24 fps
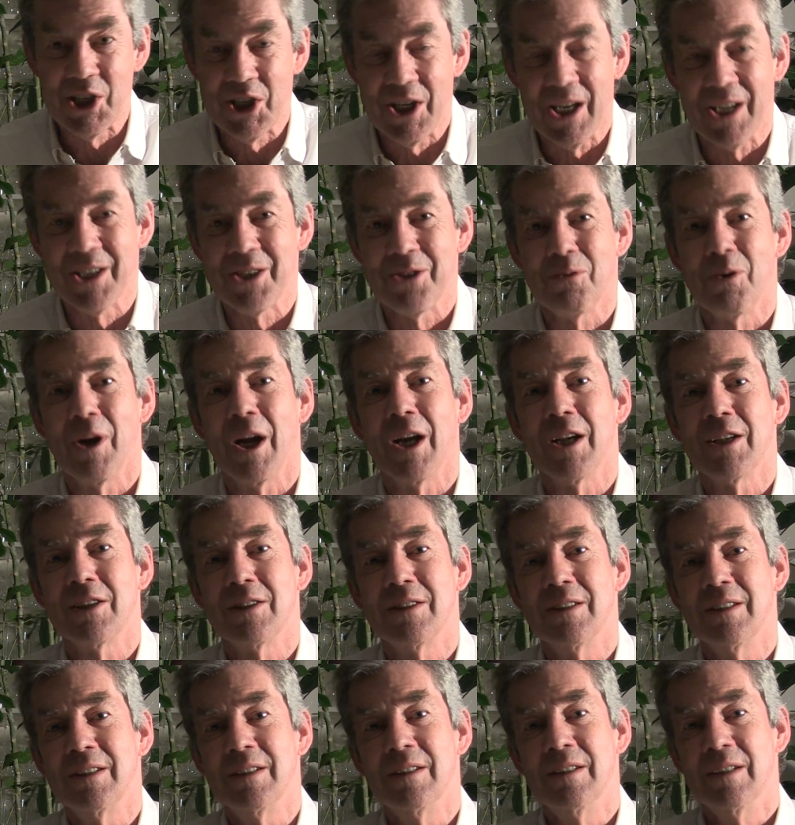
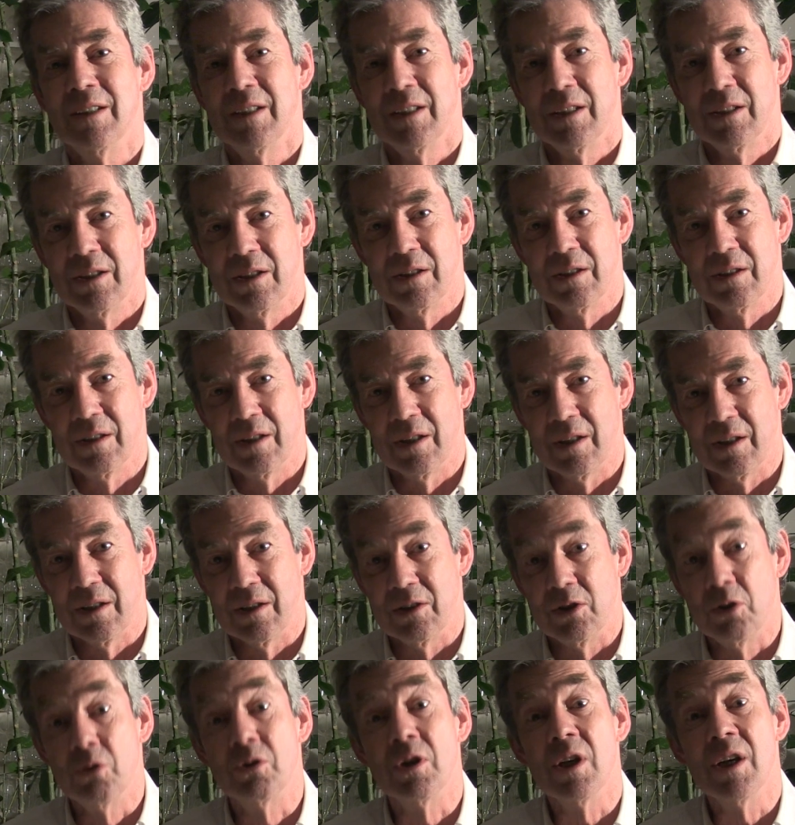sexuality,
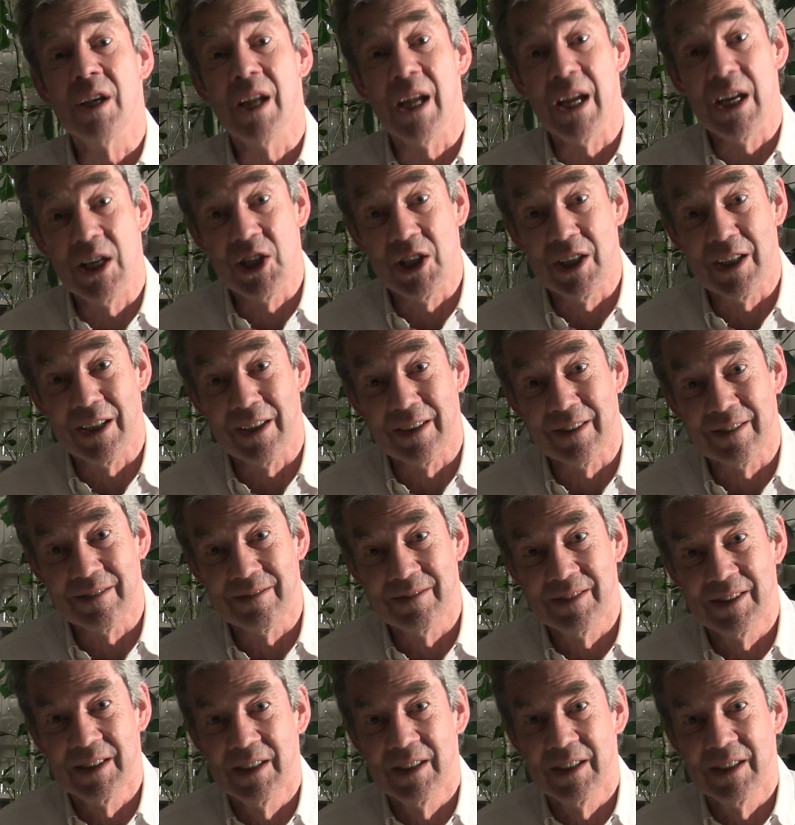euthanasia,